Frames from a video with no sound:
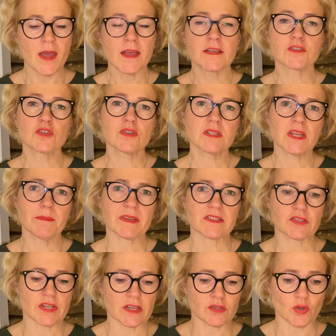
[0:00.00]
Systemic
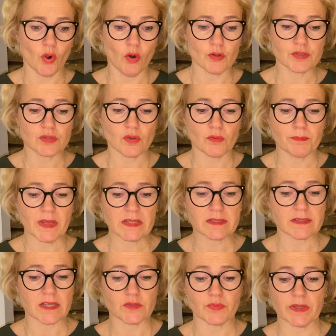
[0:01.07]
change also means
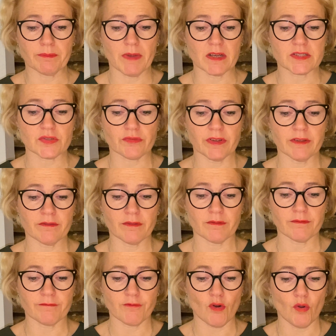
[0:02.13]
that we must
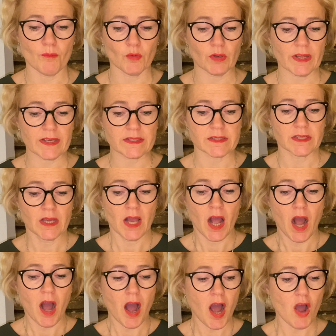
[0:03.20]
reformulate
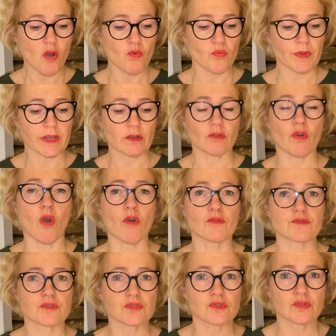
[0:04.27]
how we
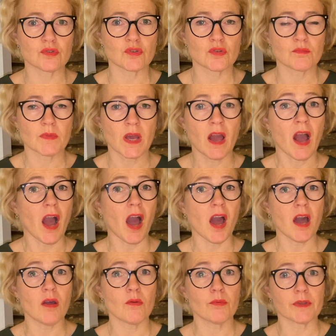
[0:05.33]
consume,
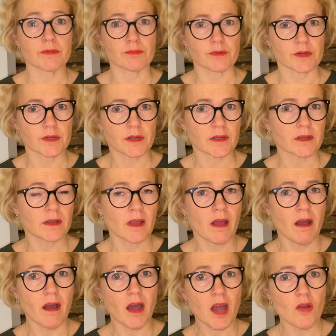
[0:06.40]
how we work,
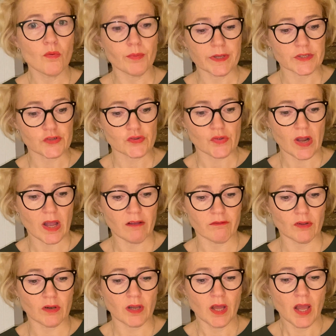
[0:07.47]
how we
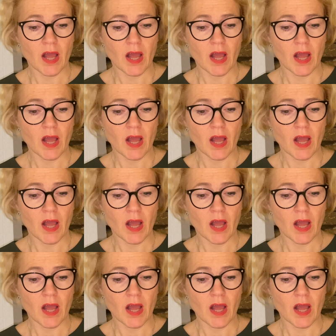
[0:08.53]
travel,